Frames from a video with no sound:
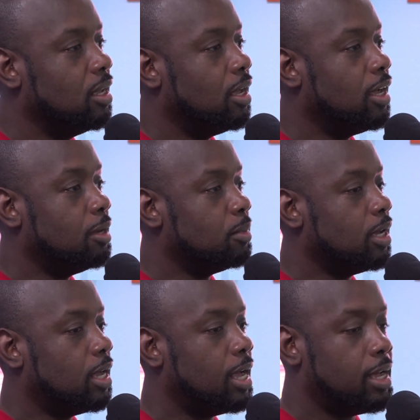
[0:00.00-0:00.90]

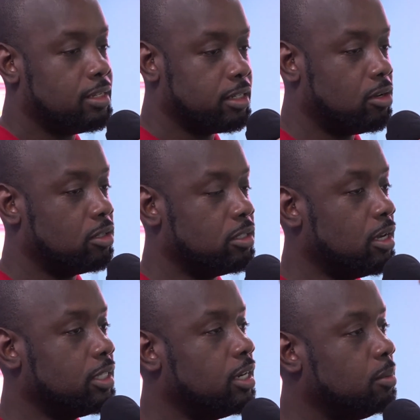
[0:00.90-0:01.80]
Has the council
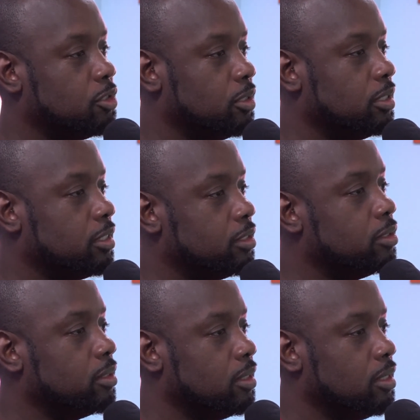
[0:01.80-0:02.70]
got an opportunity
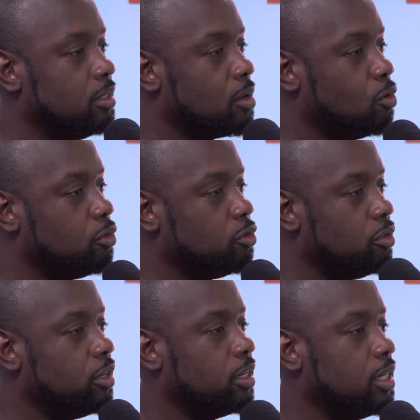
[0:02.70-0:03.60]
to go through the
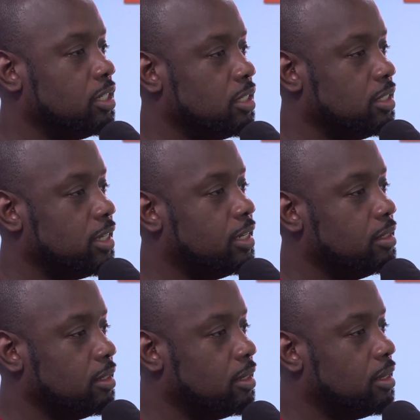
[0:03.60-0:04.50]
regulations and
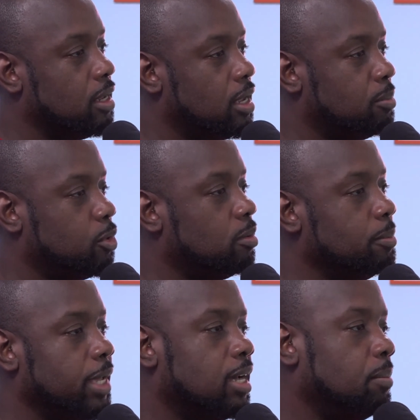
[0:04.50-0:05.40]
probably
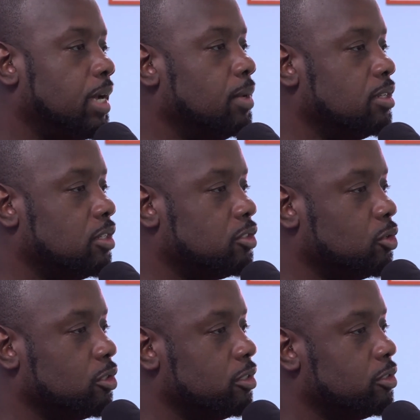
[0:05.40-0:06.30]
make amendments or so
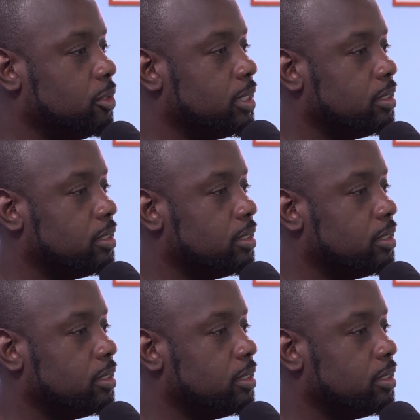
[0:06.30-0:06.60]
to it?